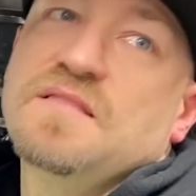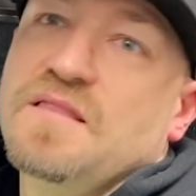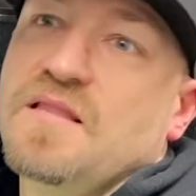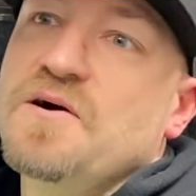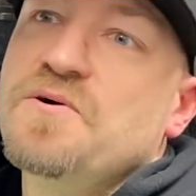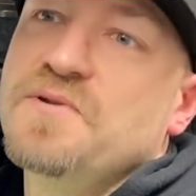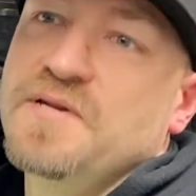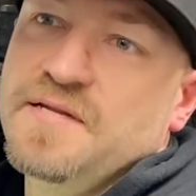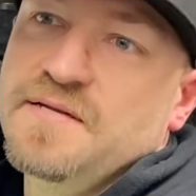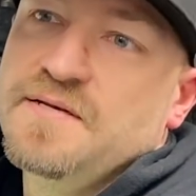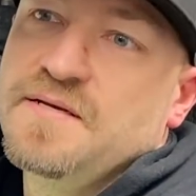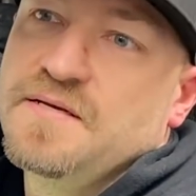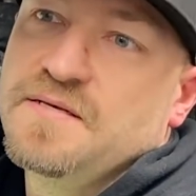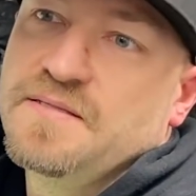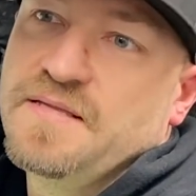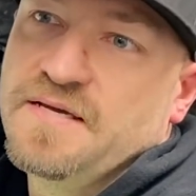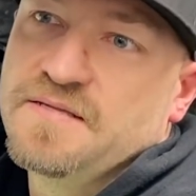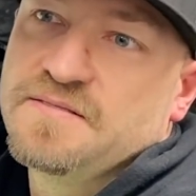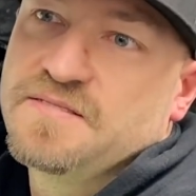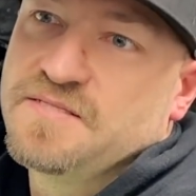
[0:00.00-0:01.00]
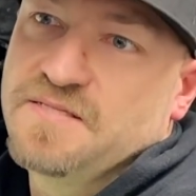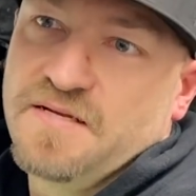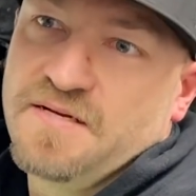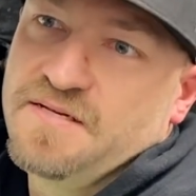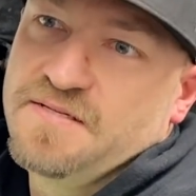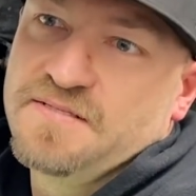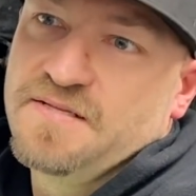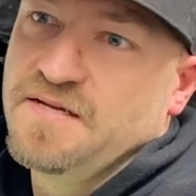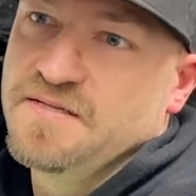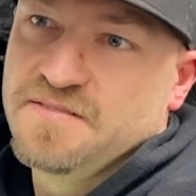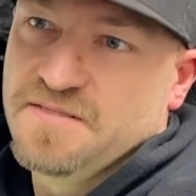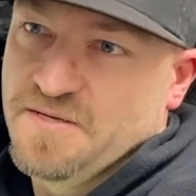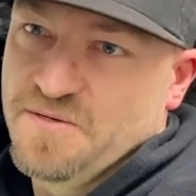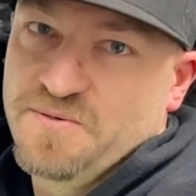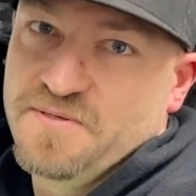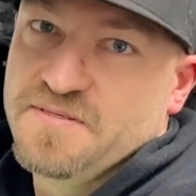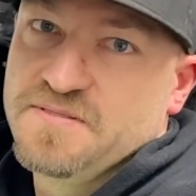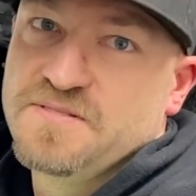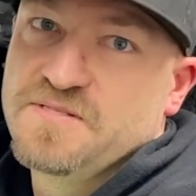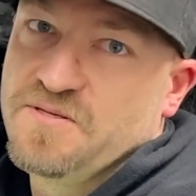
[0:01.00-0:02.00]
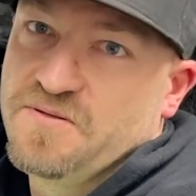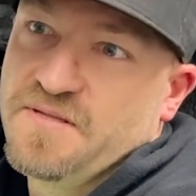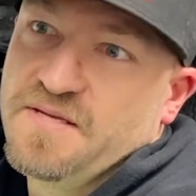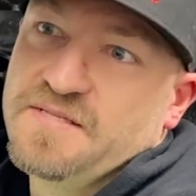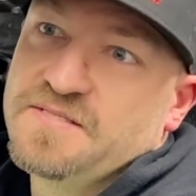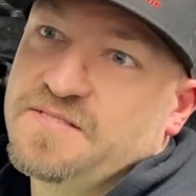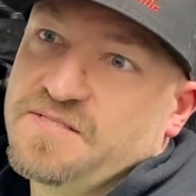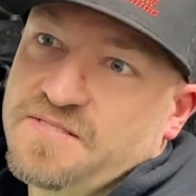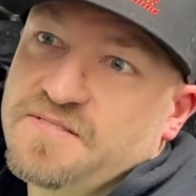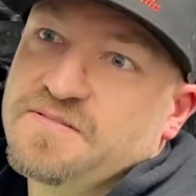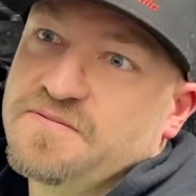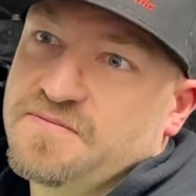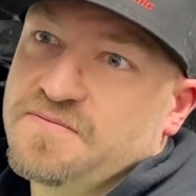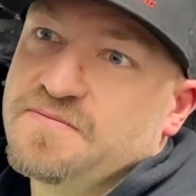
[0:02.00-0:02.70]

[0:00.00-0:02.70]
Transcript: loaded. That's not unloaded. So that's